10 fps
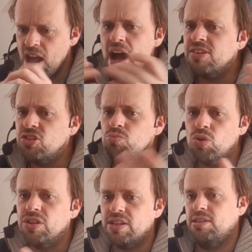I don't
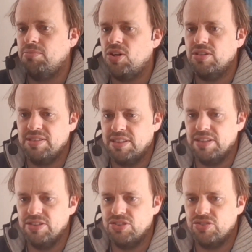work in the marketing
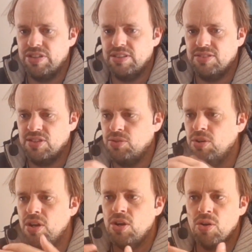industry, so
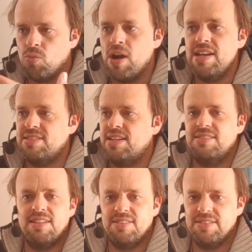why is that
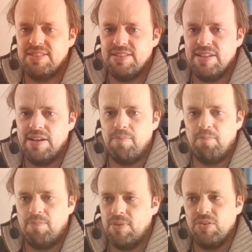sentence in there?
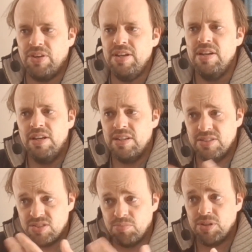Okay,
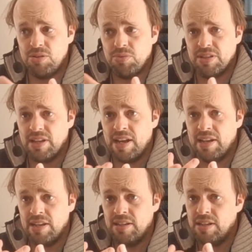it's somebody with
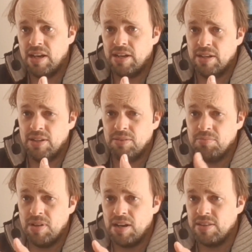I
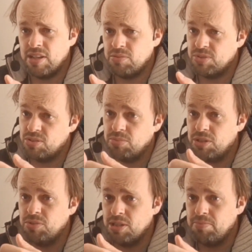think it was
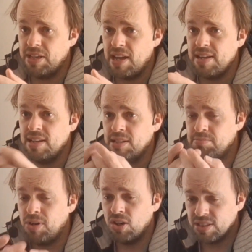somebody with a BA
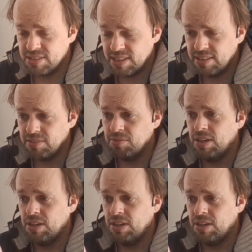in marketing.